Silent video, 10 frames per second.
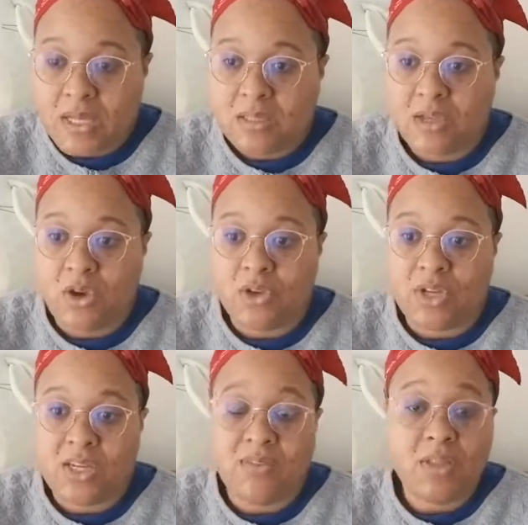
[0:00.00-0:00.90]
So you
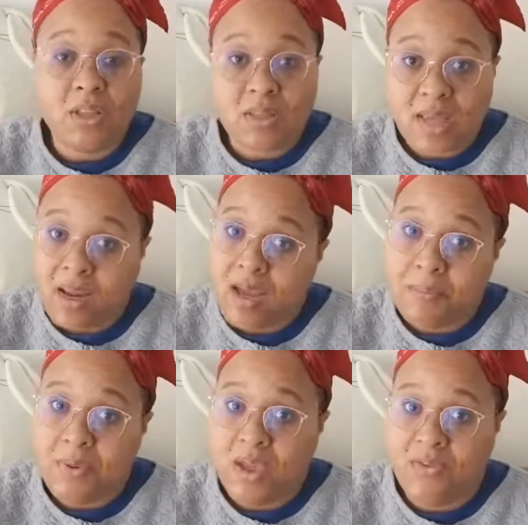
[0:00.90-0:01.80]
could definitely look that
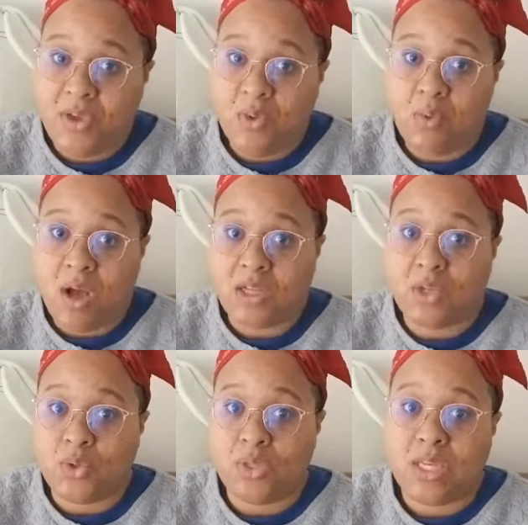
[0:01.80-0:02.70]
up if you want
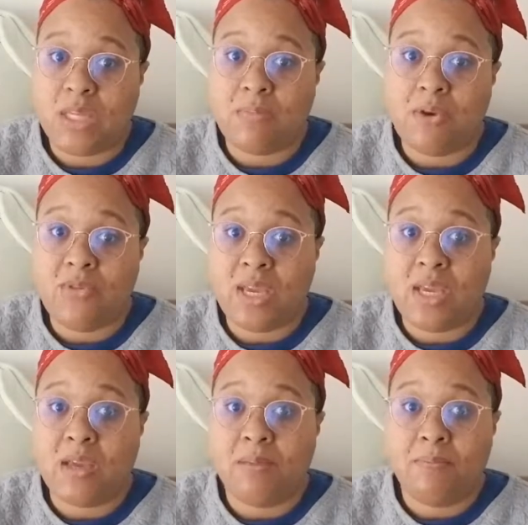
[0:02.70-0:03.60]
to see the
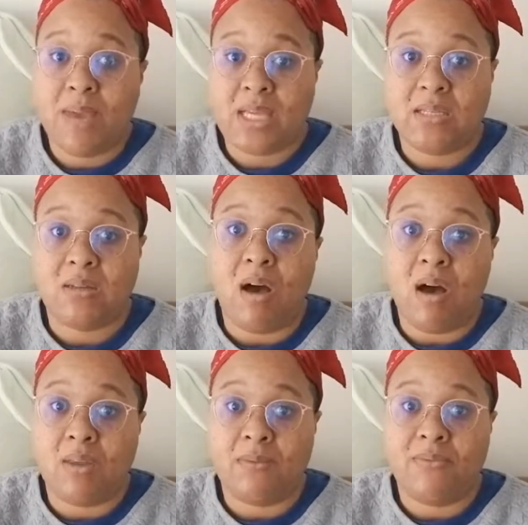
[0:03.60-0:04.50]
movie based
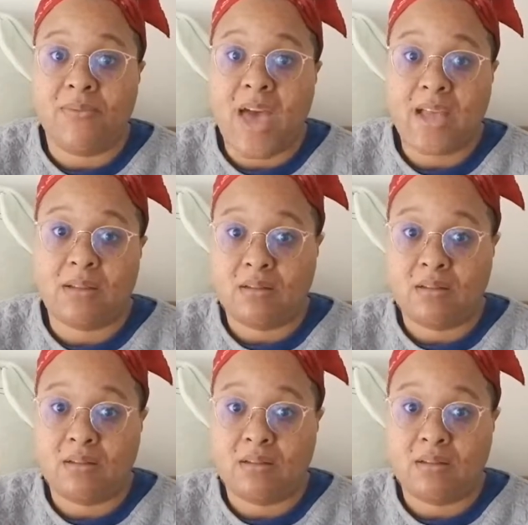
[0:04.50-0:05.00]
on that